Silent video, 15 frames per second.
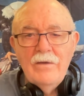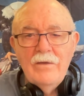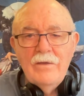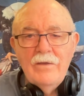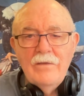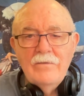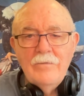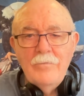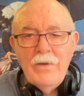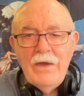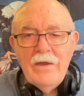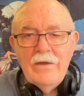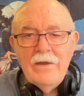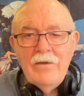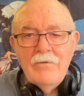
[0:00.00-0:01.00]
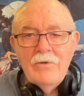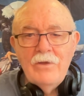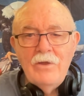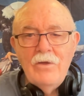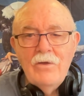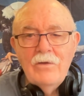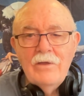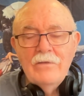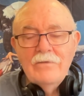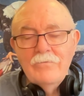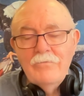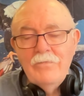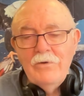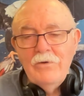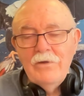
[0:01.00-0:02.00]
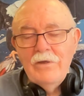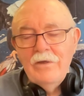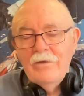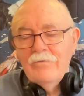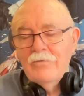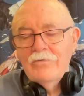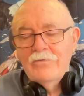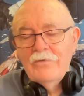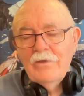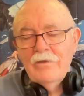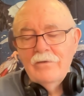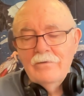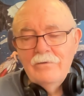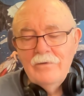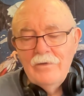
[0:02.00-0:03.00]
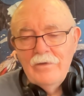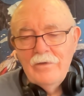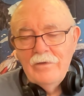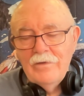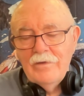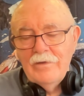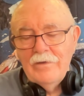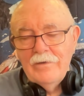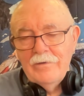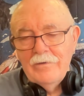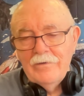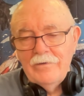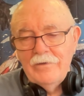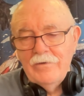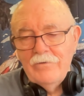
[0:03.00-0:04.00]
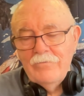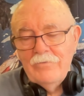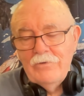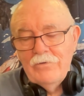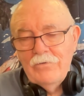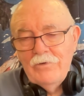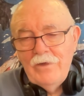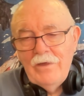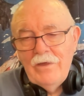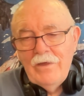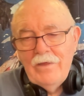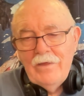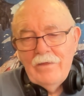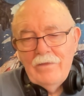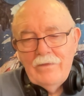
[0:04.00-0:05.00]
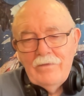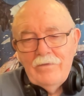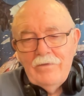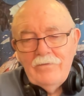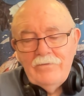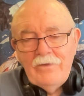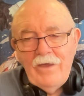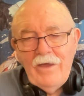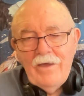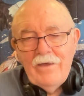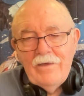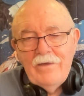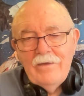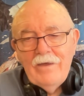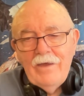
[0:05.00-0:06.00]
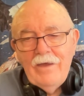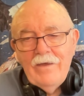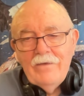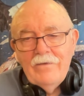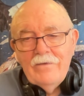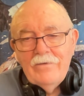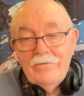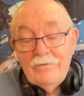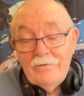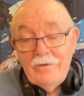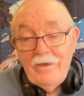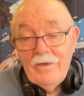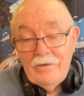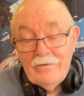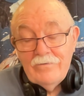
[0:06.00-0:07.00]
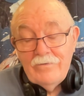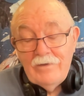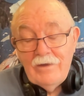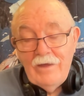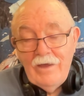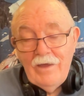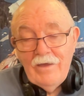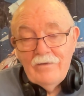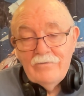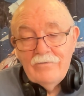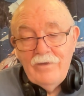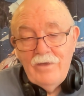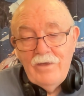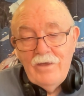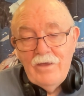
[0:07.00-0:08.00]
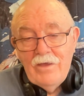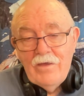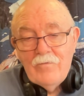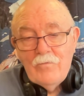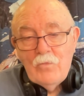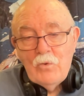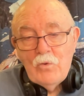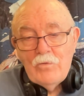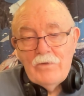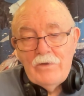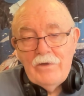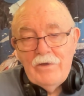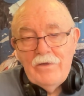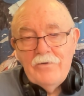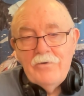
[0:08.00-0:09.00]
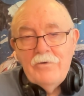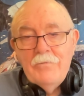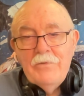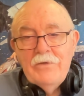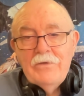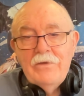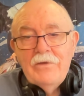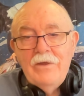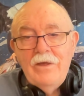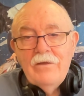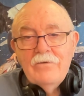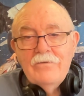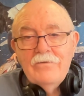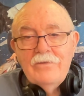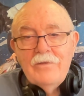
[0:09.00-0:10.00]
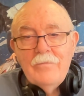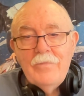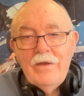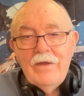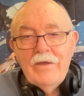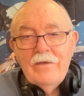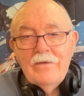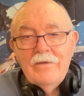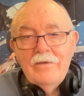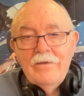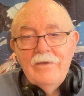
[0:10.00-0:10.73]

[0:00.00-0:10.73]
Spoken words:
It's about an hour long. It's a very interesting interview. This guy says that he has more than $100 million in the bank,